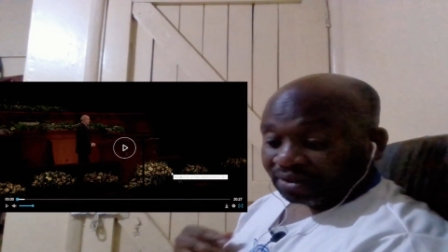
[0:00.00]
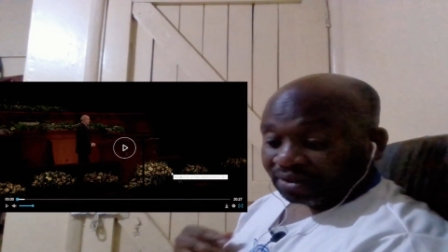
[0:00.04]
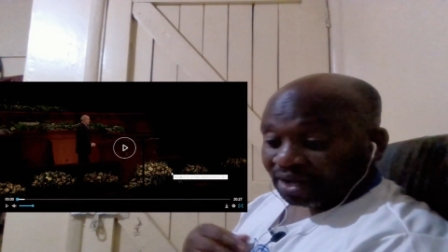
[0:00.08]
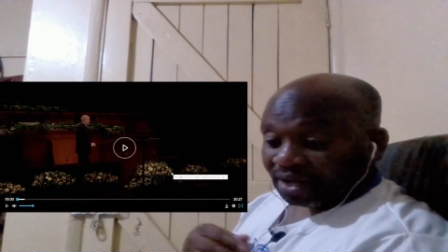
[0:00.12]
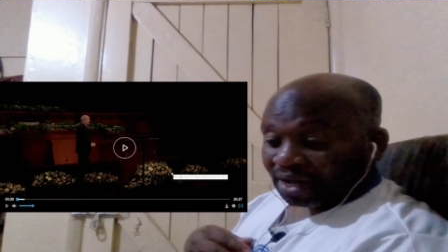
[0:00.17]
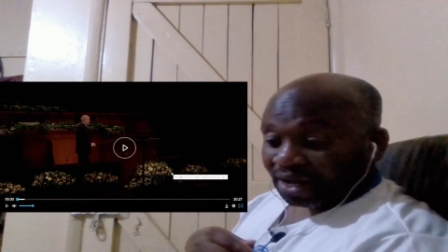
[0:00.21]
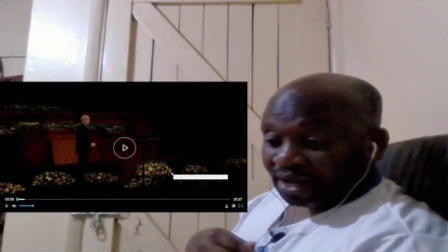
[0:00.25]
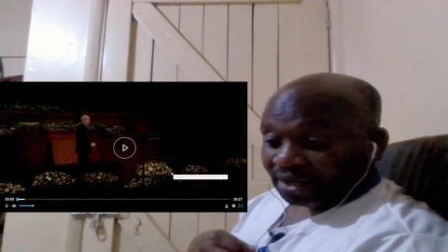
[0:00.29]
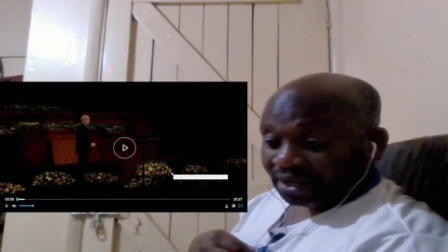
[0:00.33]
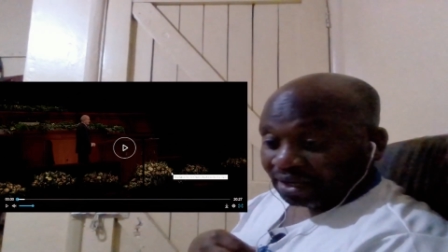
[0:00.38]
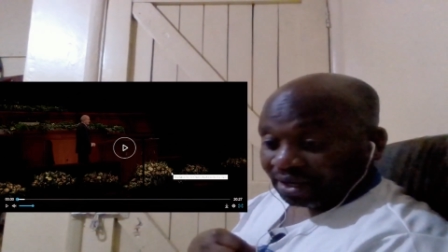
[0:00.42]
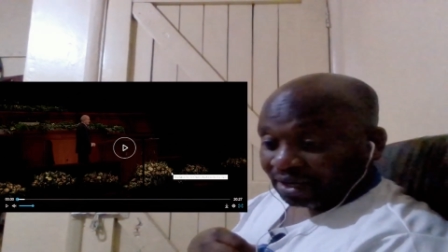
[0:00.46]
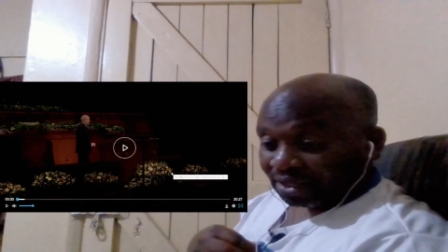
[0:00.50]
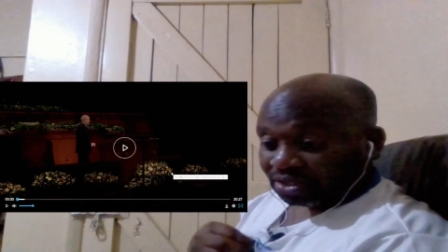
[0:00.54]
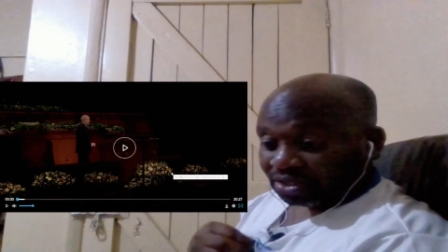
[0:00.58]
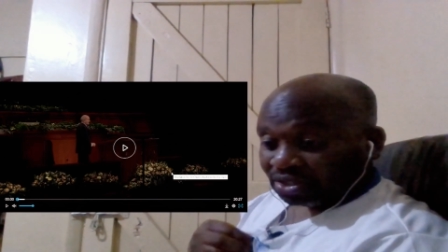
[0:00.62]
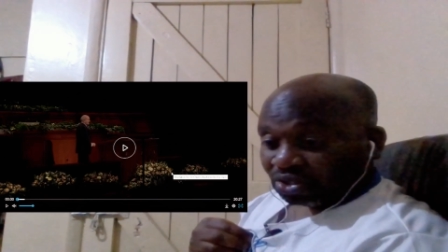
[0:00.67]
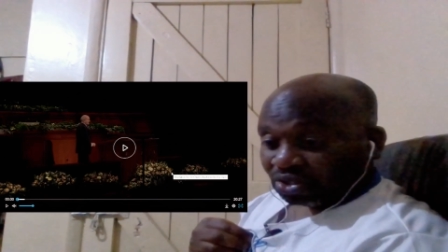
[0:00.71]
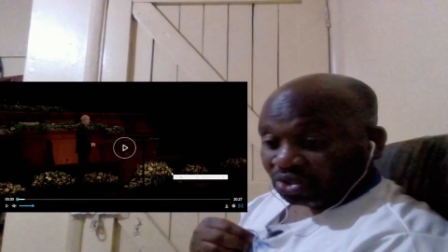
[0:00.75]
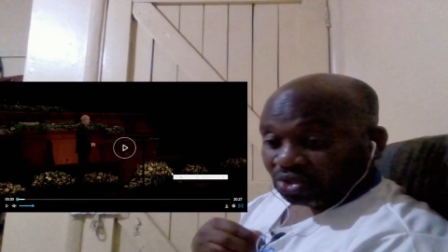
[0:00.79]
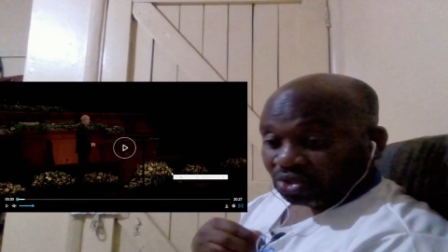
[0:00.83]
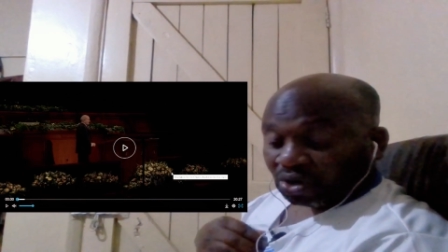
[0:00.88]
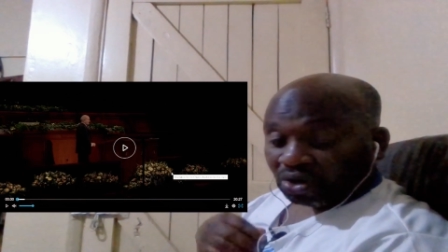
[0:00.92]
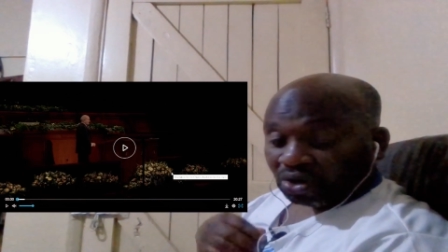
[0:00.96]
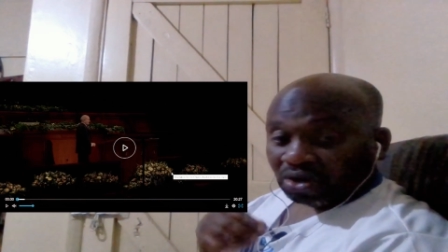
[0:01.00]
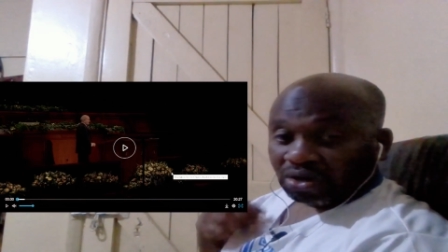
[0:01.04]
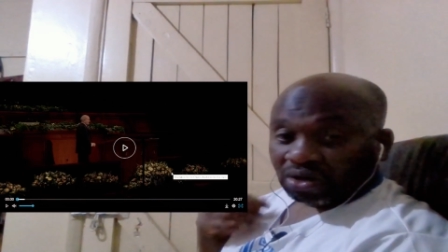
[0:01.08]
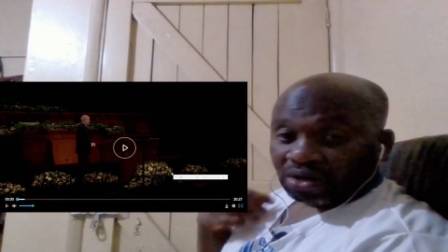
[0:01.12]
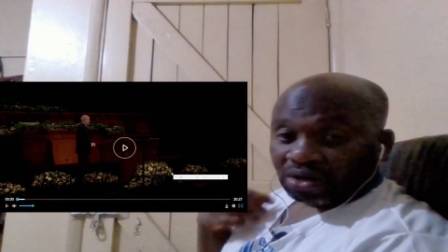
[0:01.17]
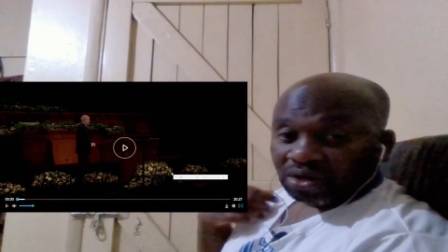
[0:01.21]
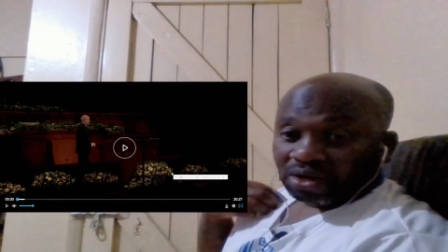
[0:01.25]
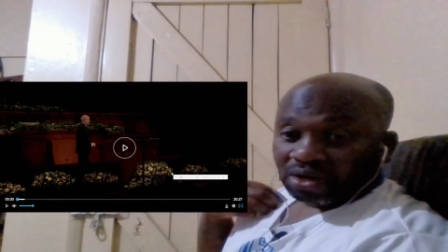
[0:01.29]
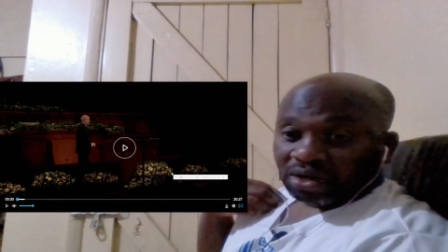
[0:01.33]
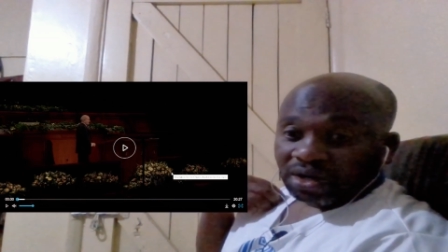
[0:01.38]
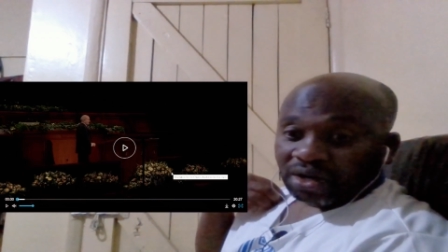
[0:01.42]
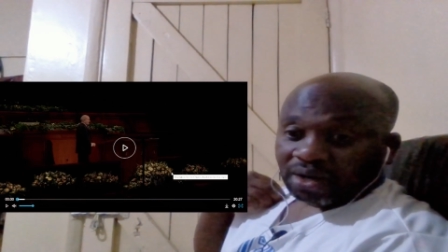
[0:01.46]
uh, great
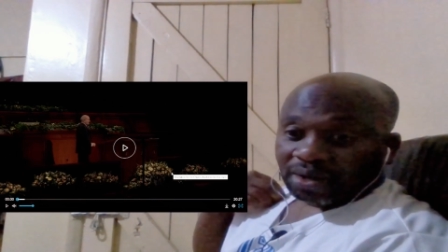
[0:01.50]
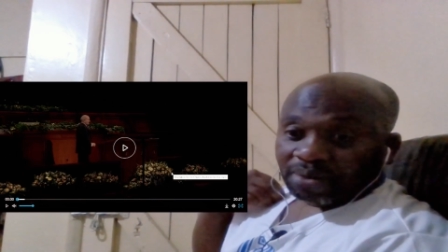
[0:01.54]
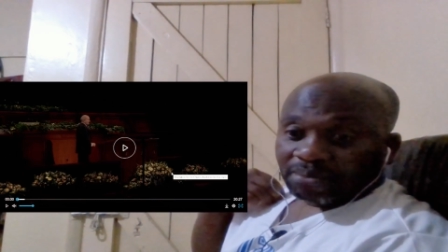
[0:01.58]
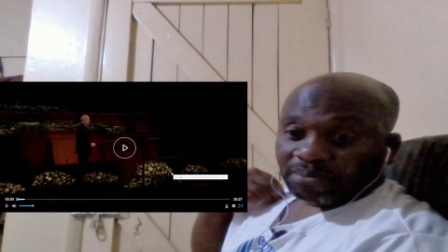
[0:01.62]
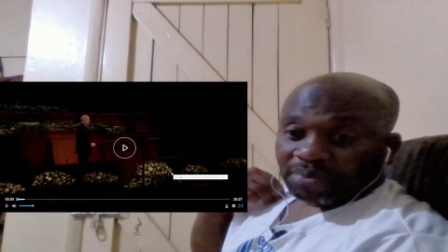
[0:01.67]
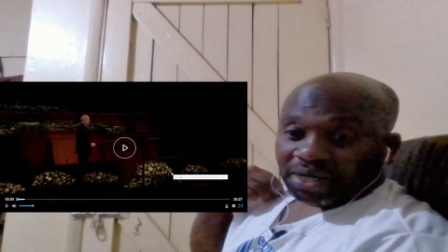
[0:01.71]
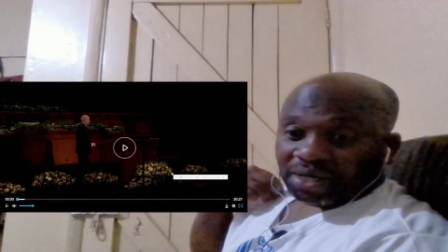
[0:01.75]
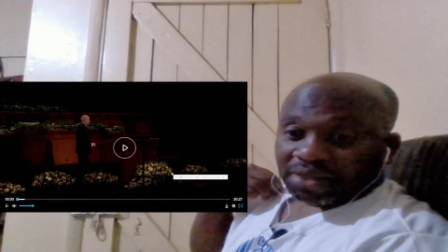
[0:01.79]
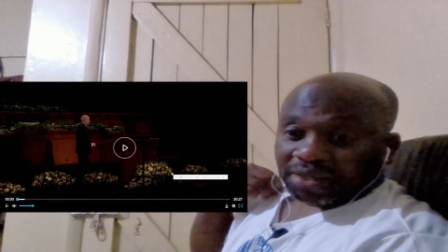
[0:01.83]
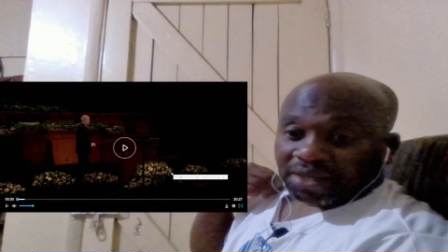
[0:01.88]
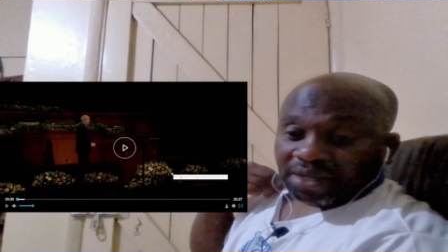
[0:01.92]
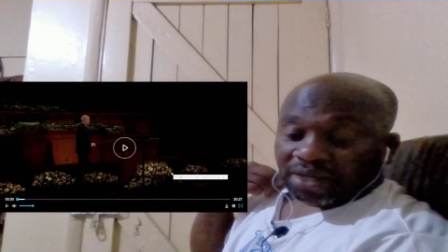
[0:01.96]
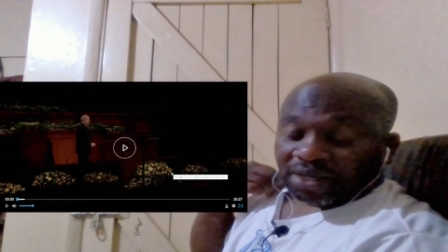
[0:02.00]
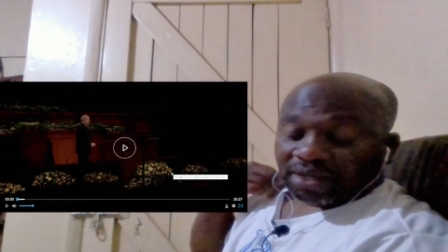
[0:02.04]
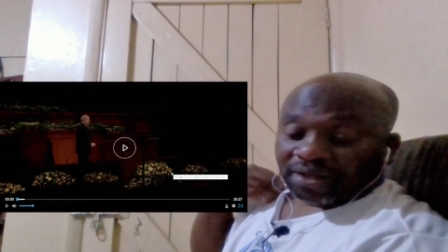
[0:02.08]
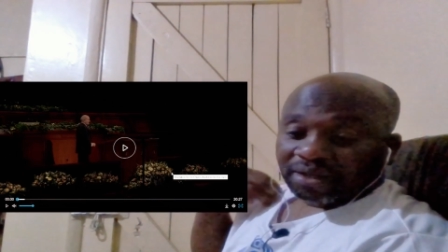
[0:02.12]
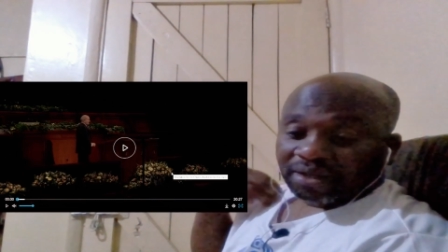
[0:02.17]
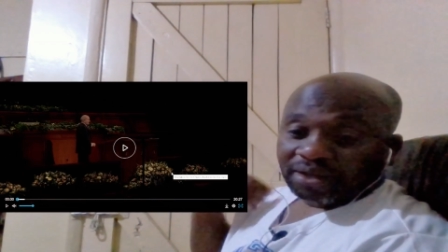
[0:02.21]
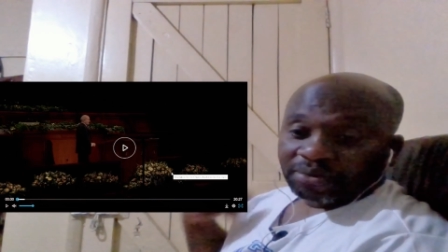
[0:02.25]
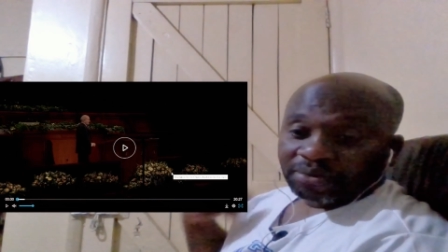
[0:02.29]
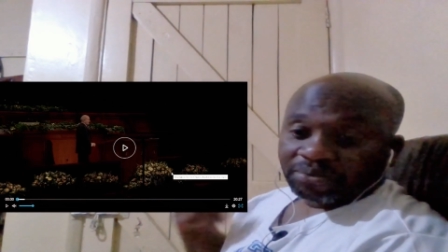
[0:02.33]
talk by the